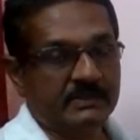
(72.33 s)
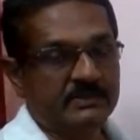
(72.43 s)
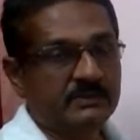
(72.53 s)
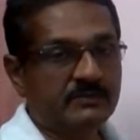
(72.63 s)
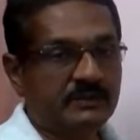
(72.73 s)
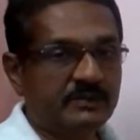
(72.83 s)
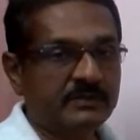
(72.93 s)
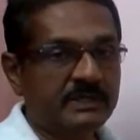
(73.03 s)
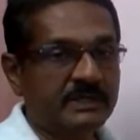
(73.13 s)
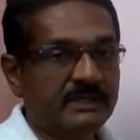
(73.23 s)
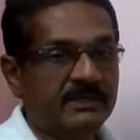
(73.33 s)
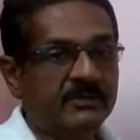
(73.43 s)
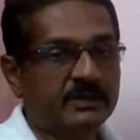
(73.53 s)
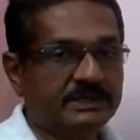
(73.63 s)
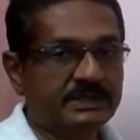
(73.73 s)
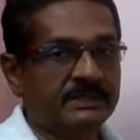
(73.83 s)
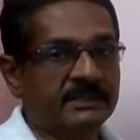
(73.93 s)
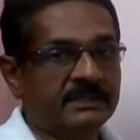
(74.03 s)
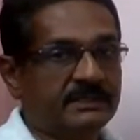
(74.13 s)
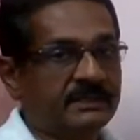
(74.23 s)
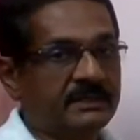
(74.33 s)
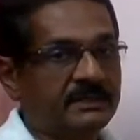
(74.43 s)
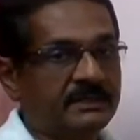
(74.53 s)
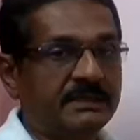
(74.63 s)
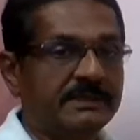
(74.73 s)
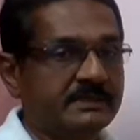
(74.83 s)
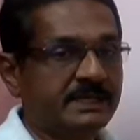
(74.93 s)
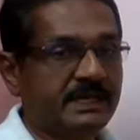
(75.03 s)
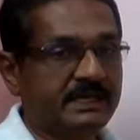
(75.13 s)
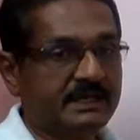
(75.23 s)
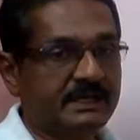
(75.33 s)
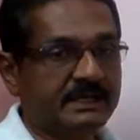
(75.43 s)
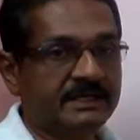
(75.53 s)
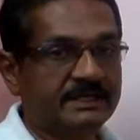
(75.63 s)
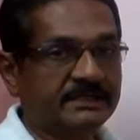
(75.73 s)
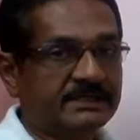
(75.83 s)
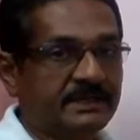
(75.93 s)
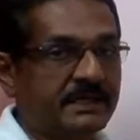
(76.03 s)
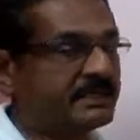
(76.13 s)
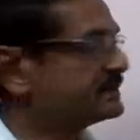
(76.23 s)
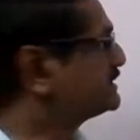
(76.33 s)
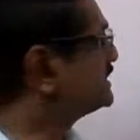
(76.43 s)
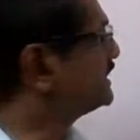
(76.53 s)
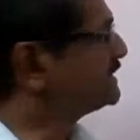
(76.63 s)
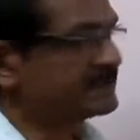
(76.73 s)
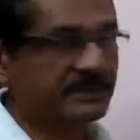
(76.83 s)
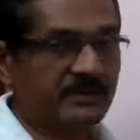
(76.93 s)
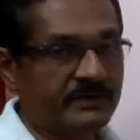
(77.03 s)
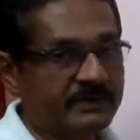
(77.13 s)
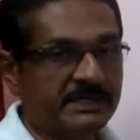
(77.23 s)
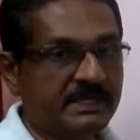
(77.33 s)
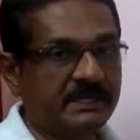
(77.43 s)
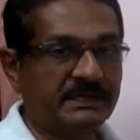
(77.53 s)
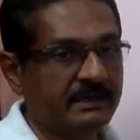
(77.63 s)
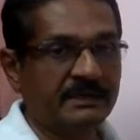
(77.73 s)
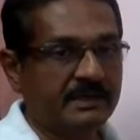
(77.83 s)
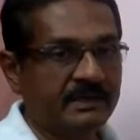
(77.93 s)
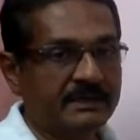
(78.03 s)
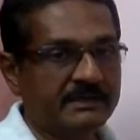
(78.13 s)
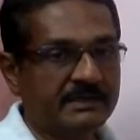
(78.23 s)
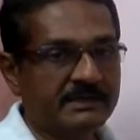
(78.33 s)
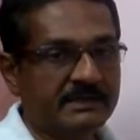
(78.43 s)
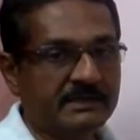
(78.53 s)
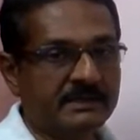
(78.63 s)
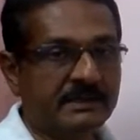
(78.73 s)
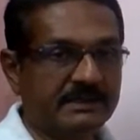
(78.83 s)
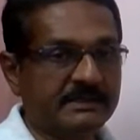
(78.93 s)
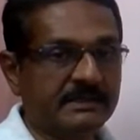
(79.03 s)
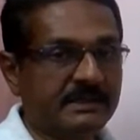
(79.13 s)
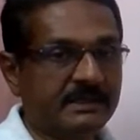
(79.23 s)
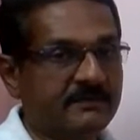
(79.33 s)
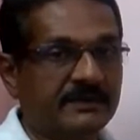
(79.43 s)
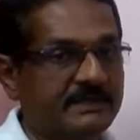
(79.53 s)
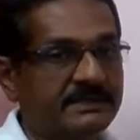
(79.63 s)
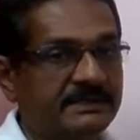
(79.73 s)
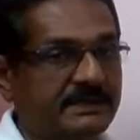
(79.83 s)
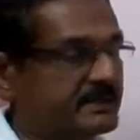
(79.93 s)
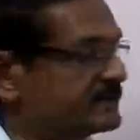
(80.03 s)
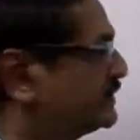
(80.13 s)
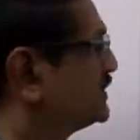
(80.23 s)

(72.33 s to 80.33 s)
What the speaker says: So from the question, it is clear that the son's age is obviously lesser than the father's age.